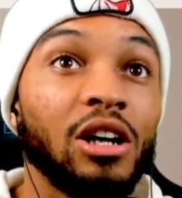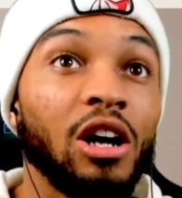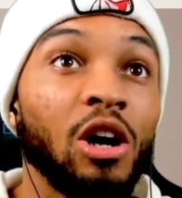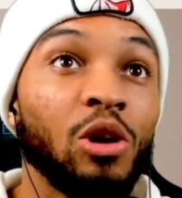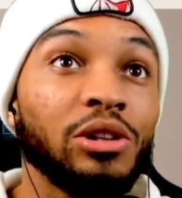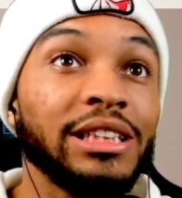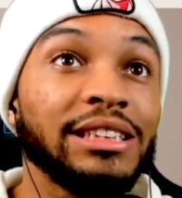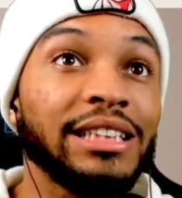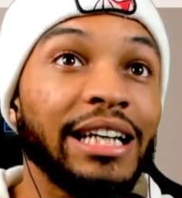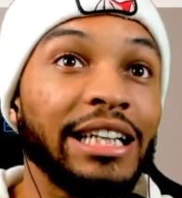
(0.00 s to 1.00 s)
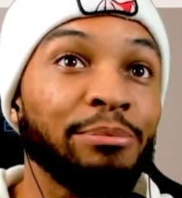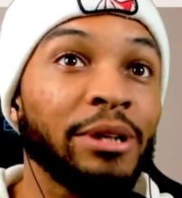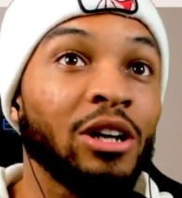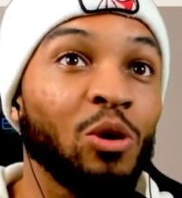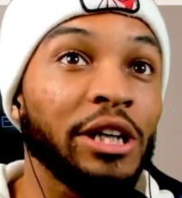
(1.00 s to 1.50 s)
Oh, he said he
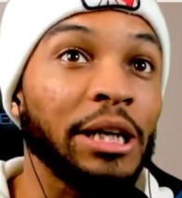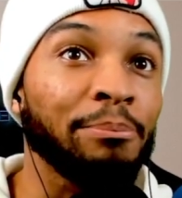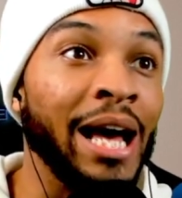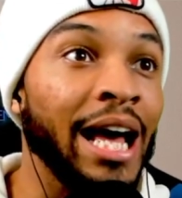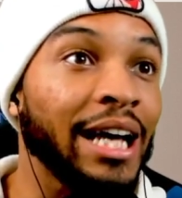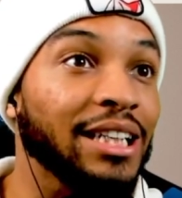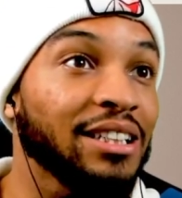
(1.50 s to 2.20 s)
been holding back.